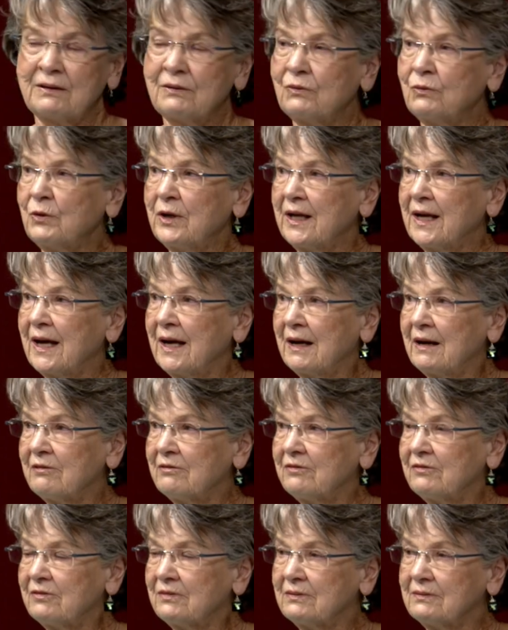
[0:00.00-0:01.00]
We
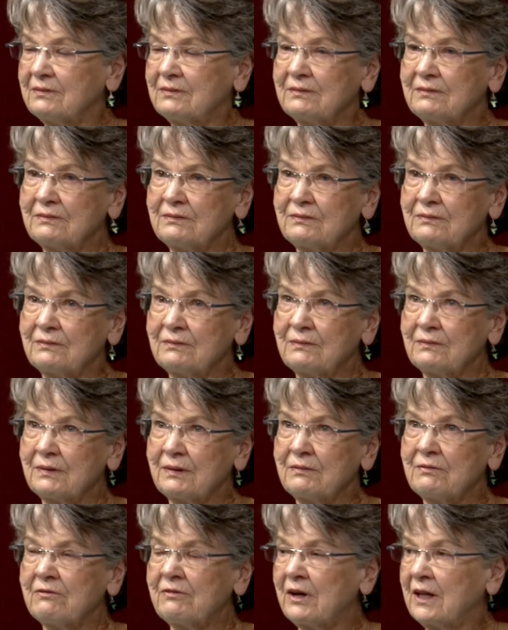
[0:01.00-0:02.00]
have
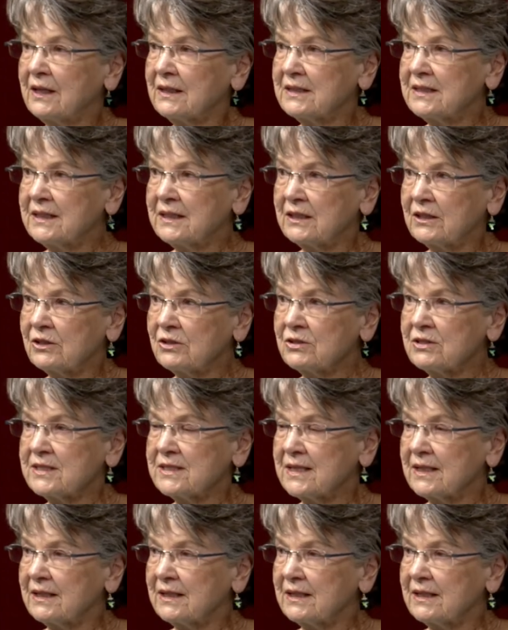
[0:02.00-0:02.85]
volunteers